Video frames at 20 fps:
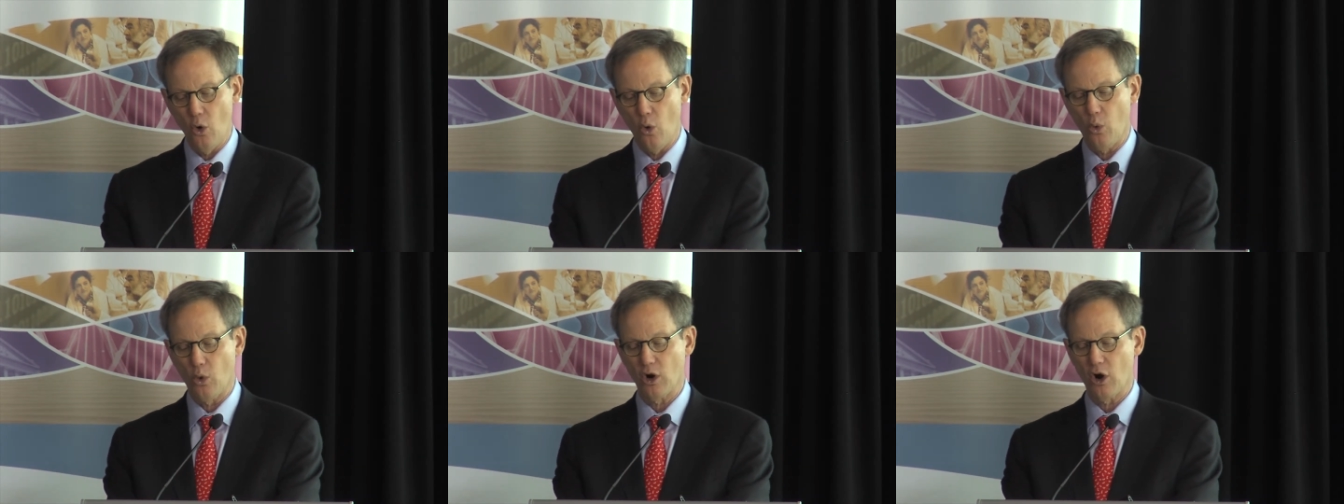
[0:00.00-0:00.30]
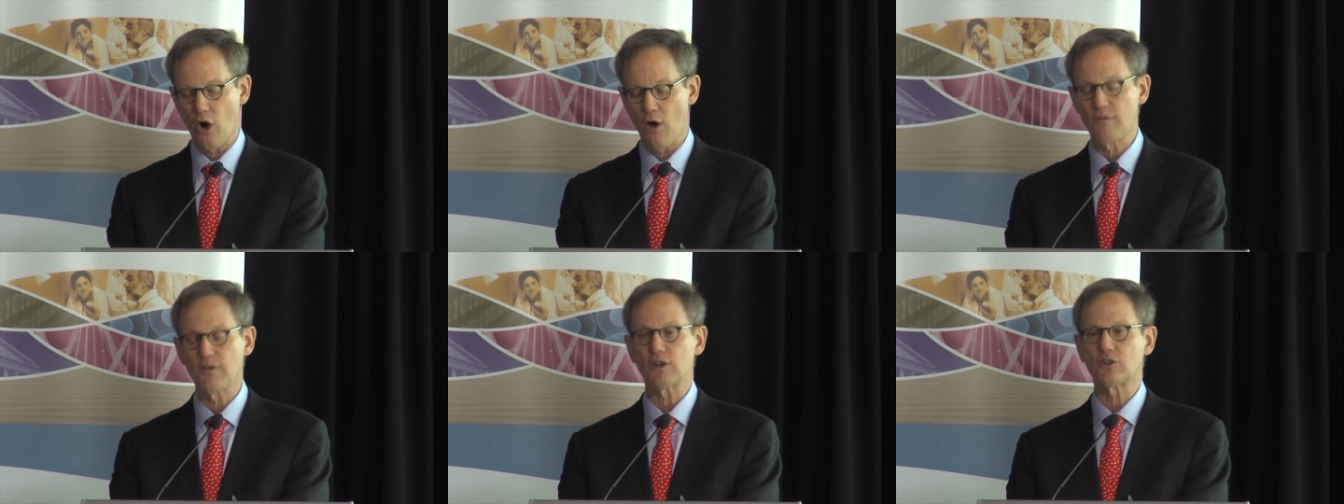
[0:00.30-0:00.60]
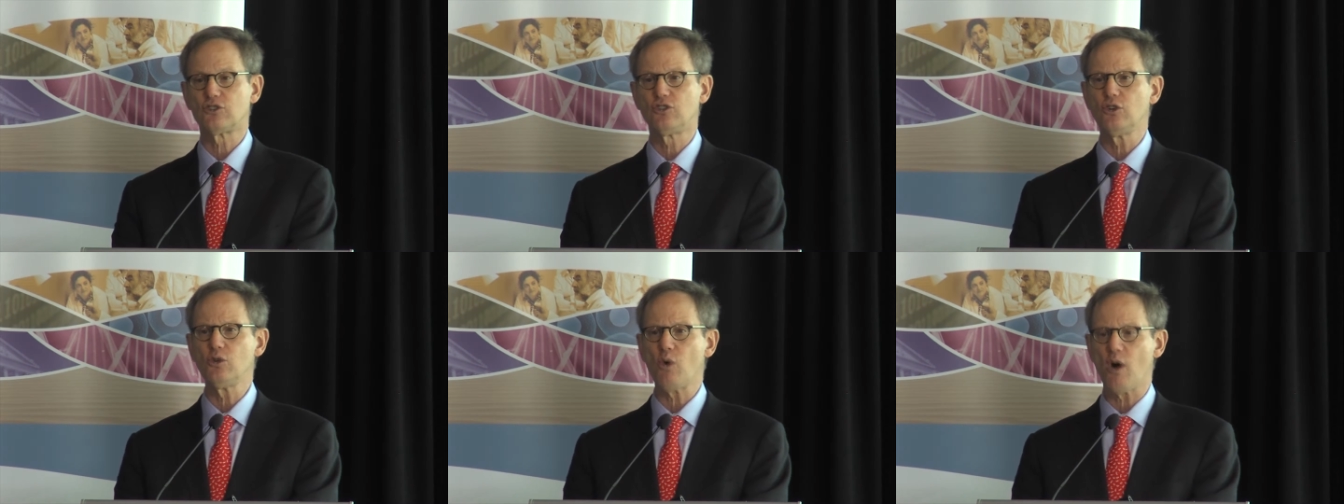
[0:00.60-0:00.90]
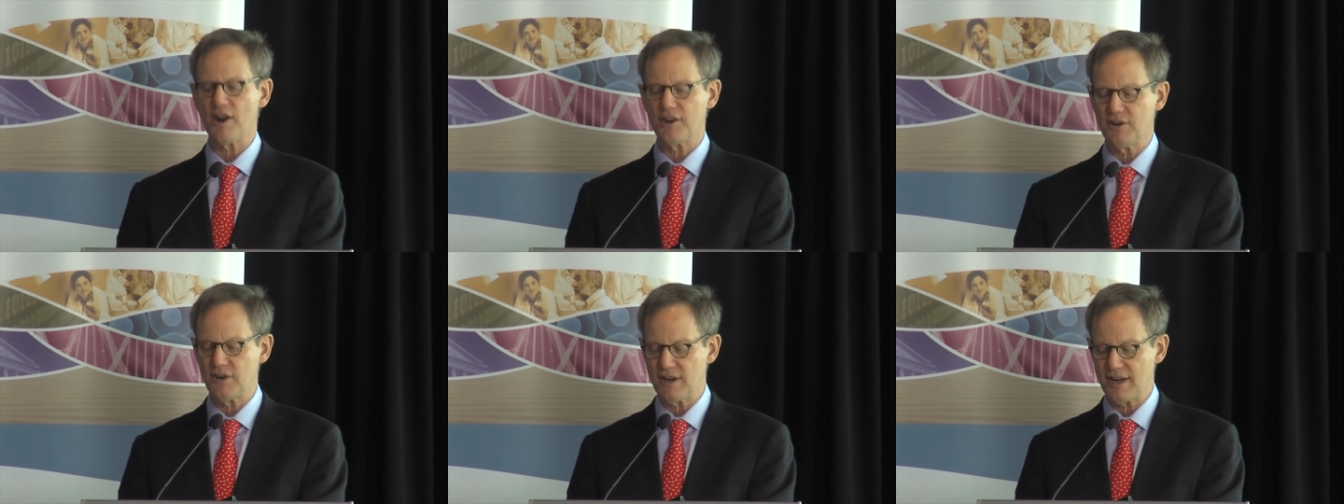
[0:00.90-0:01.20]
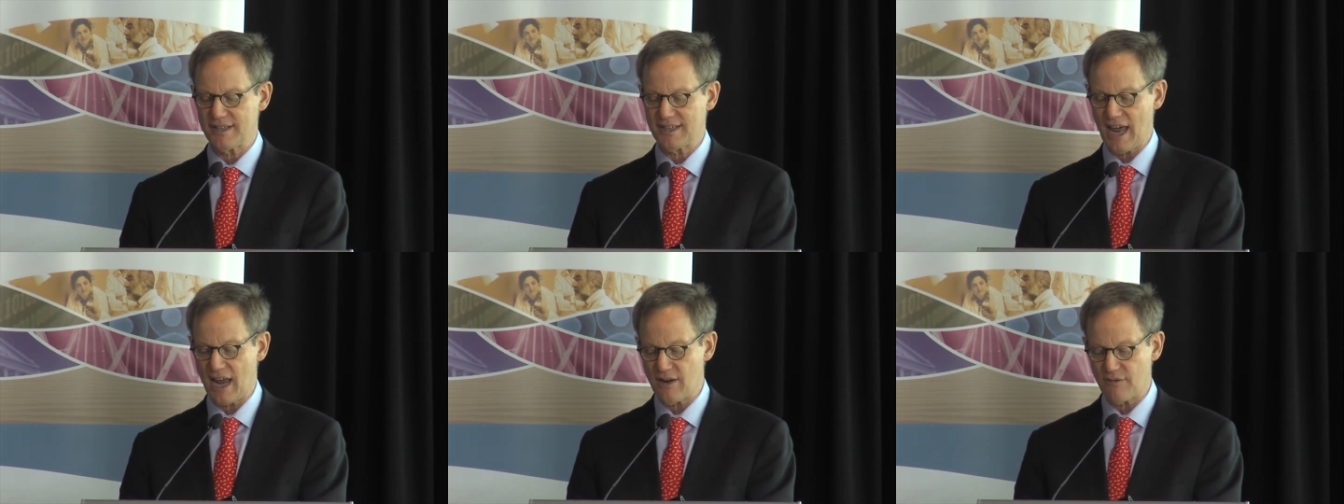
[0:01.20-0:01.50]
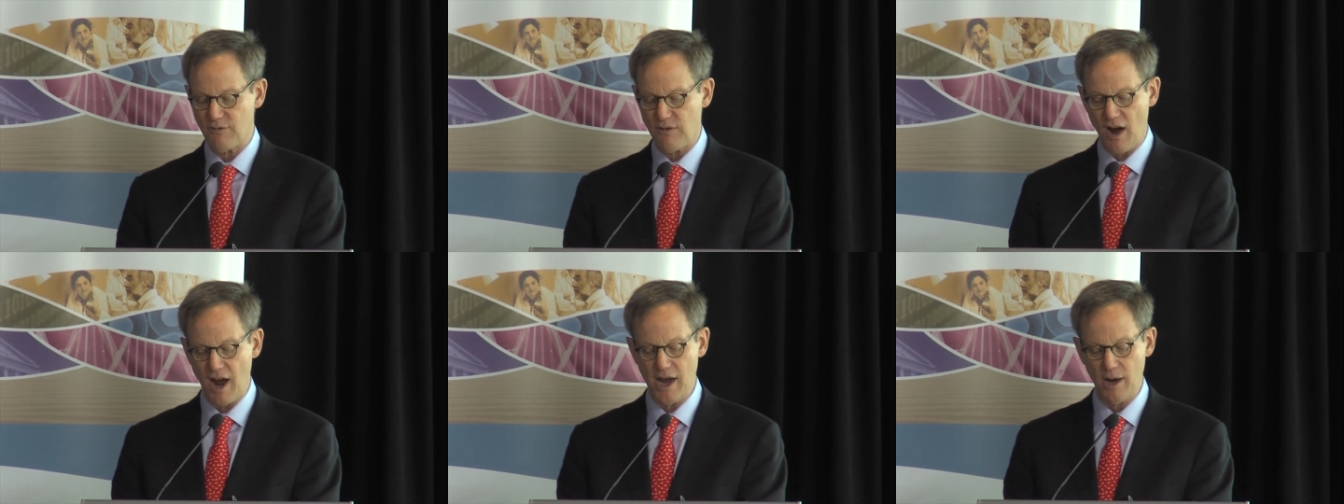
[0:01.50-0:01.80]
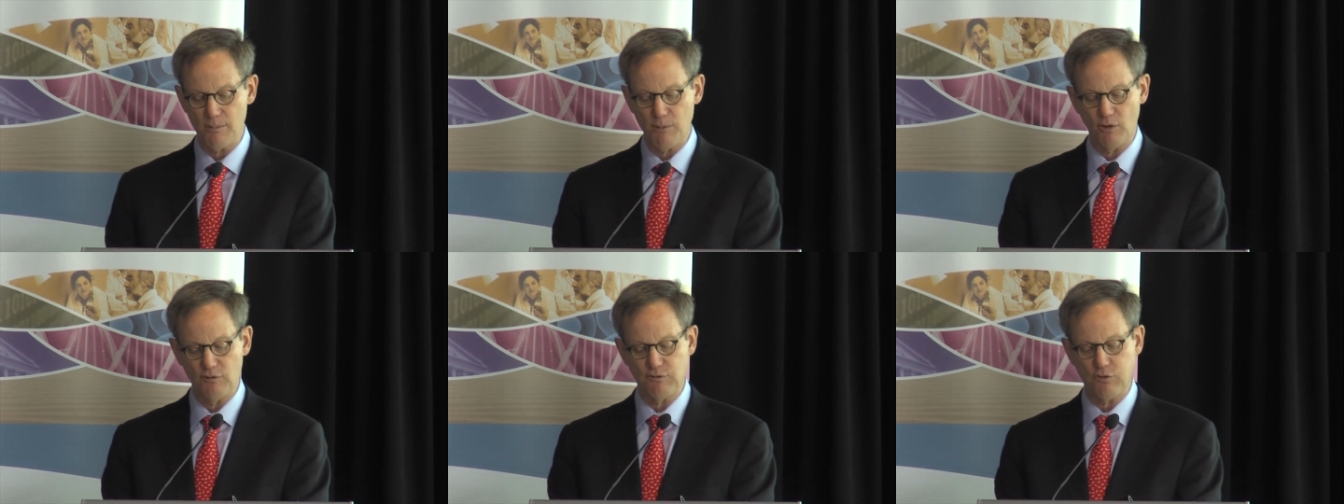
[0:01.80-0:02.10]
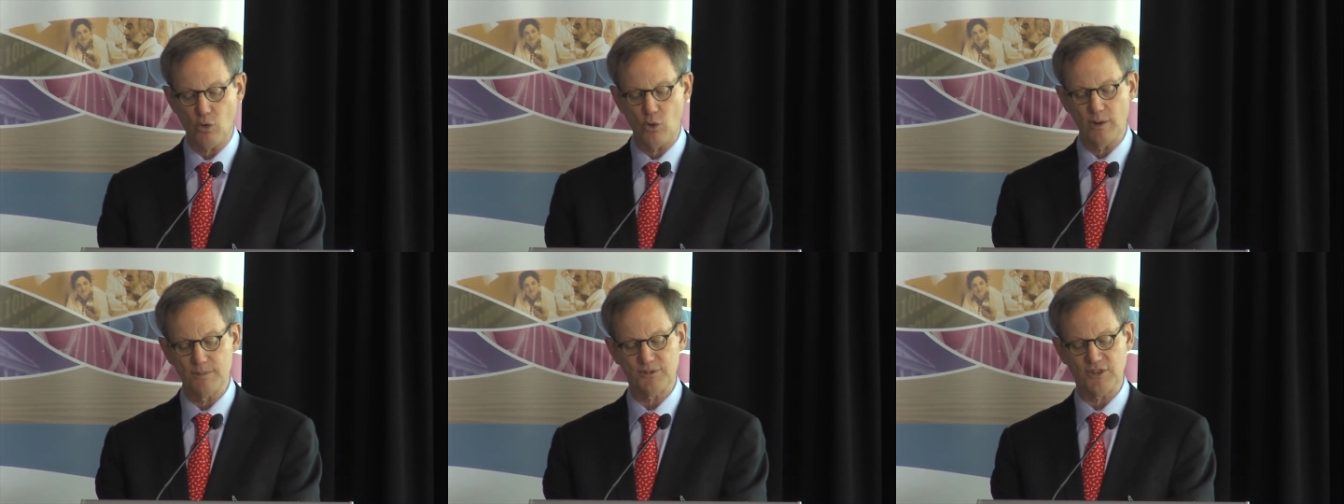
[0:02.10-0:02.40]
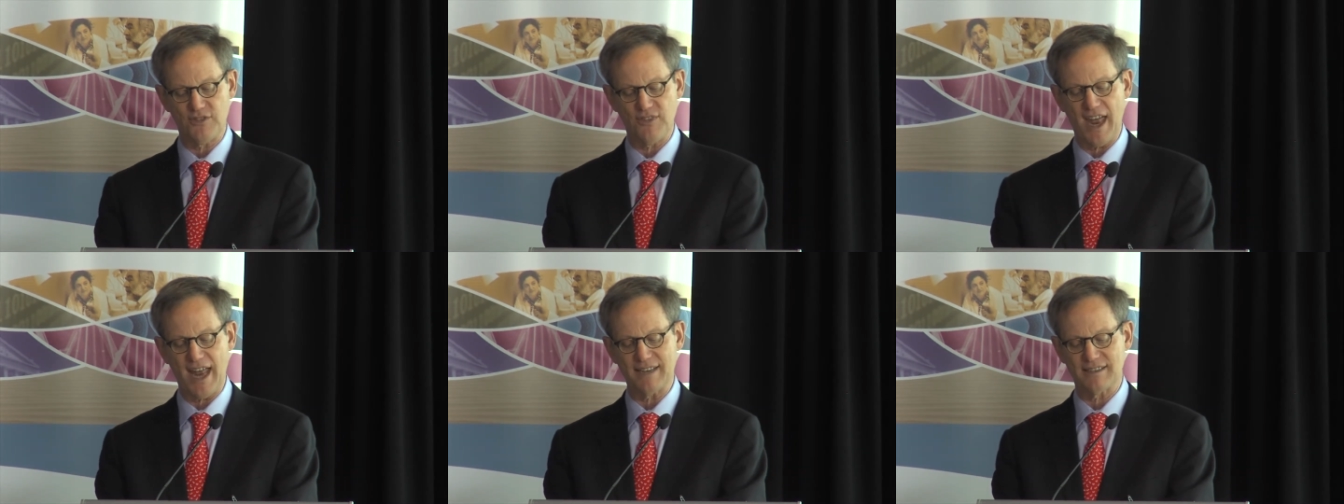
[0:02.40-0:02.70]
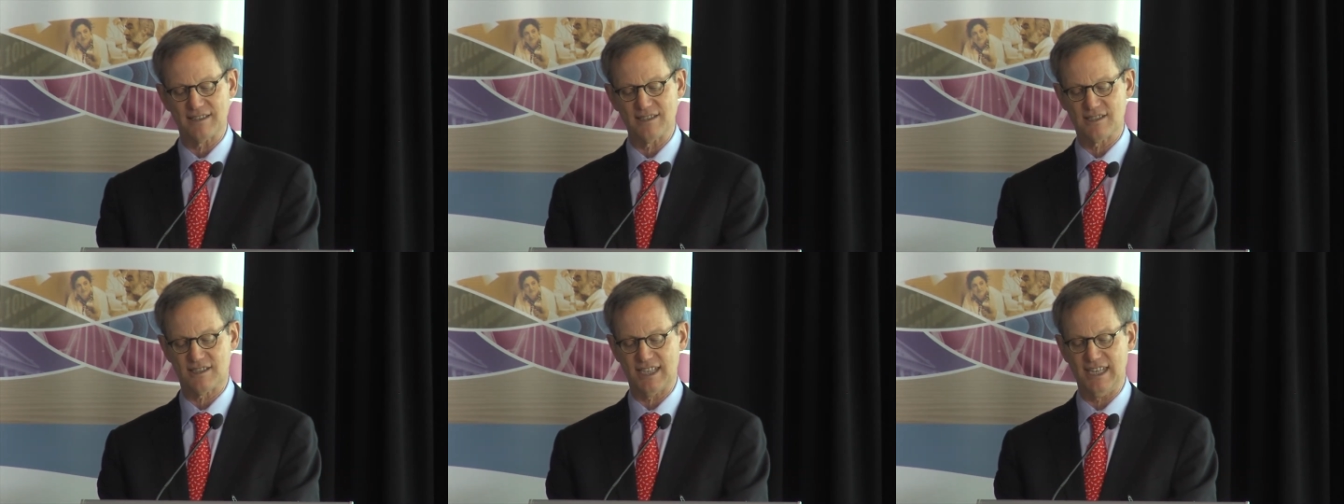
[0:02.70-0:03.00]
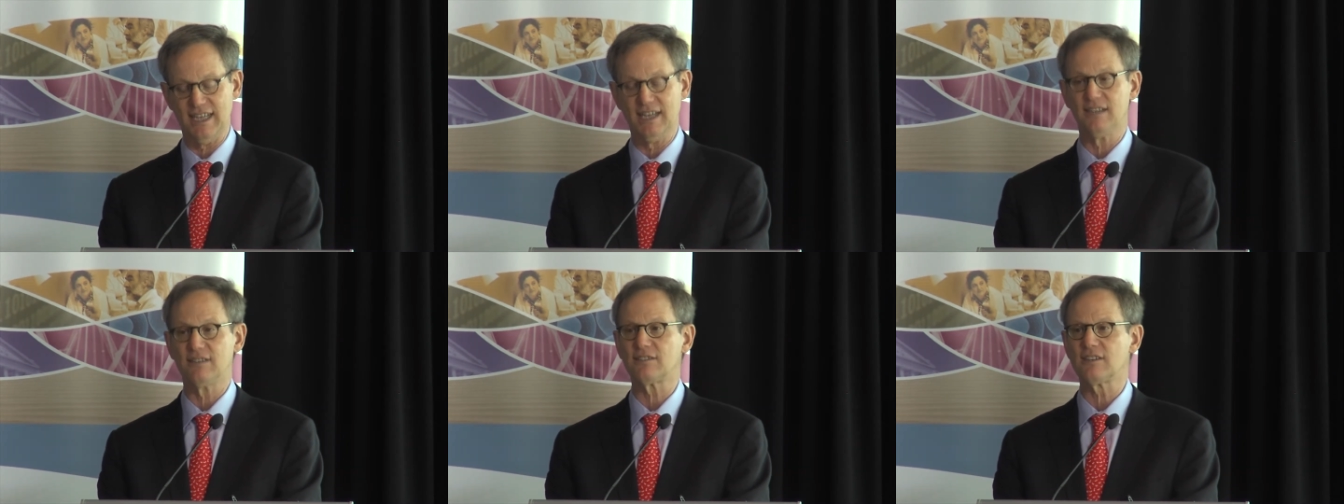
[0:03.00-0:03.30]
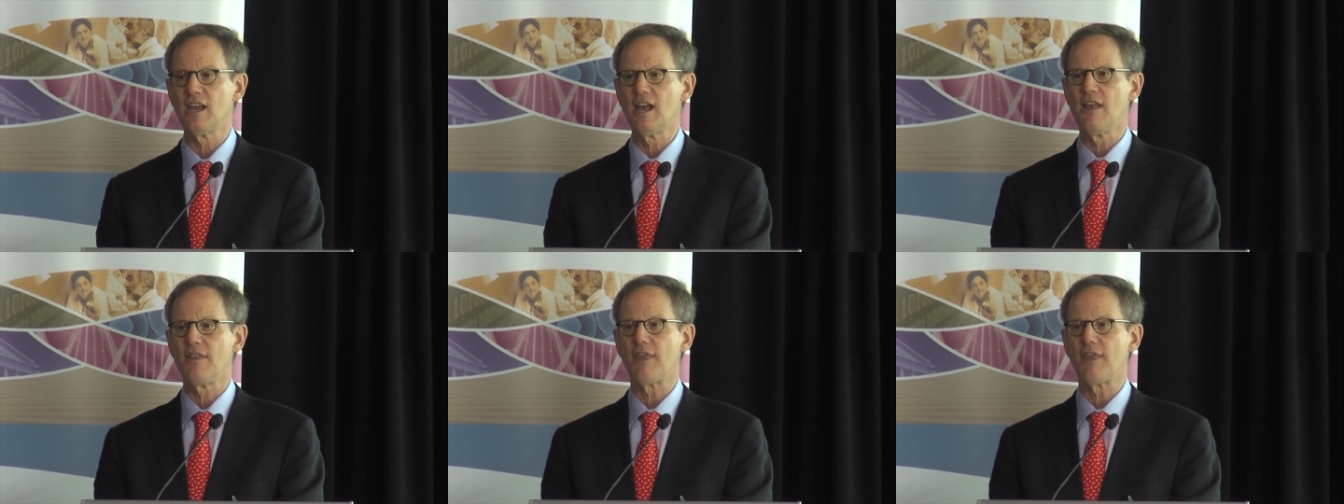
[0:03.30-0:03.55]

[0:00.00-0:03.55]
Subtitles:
or over 200 identifiable forms of that disease